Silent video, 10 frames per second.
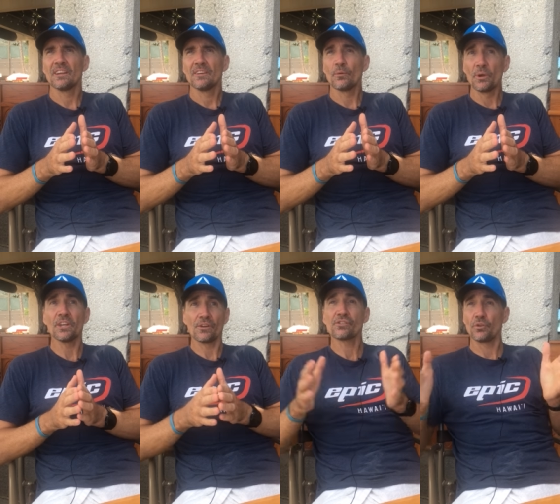Yep. The
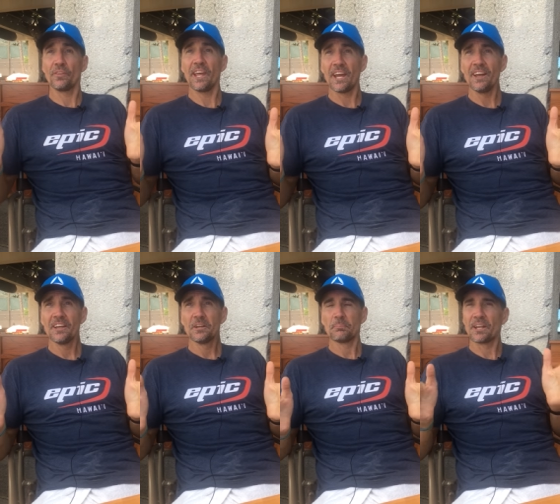window's still there,
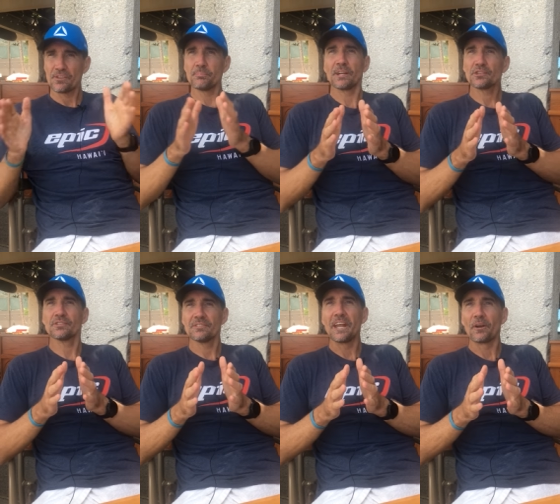but it's much
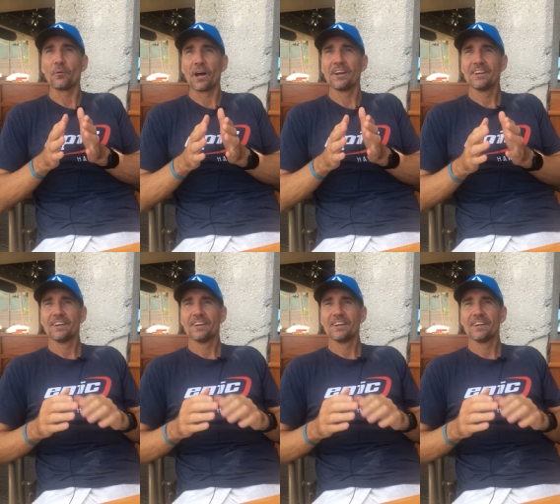narrower.